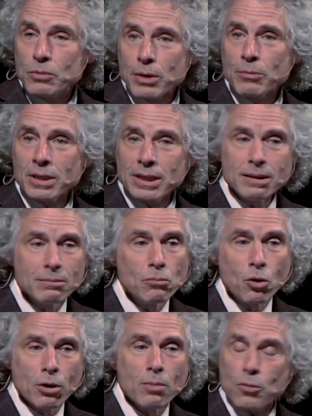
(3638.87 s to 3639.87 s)
we really,
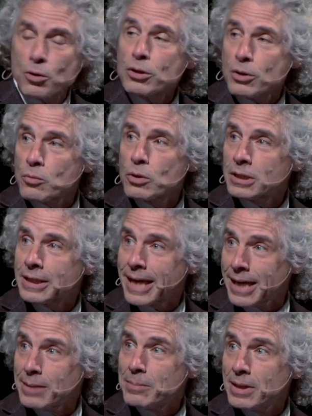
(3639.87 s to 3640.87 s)
more and more of the world
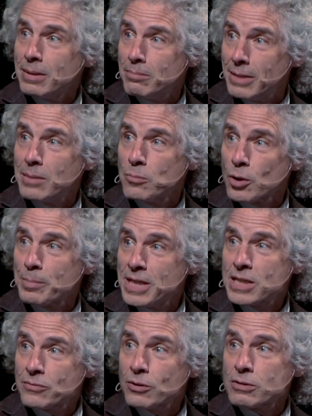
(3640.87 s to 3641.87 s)
can be made more
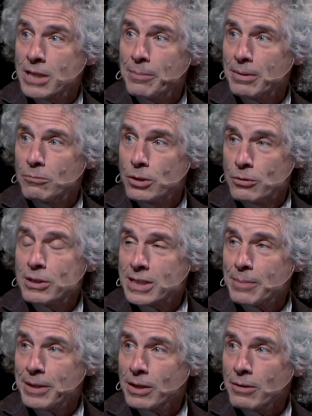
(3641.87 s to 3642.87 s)
peaceful. We're doing
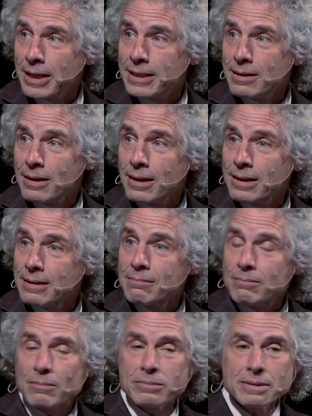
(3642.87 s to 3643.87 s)
something right. I
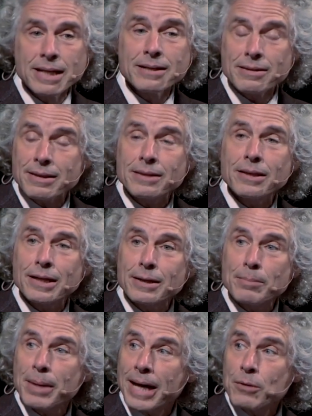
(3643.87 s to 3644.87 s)
tend to think that
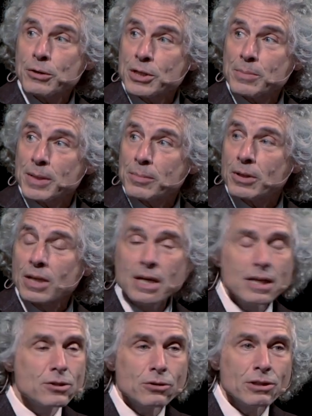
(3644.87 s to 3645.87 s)
it empowers people.
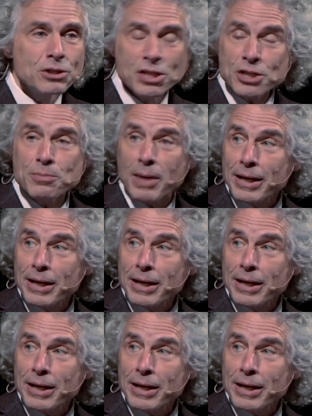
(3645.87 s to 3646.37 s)
It certainly changed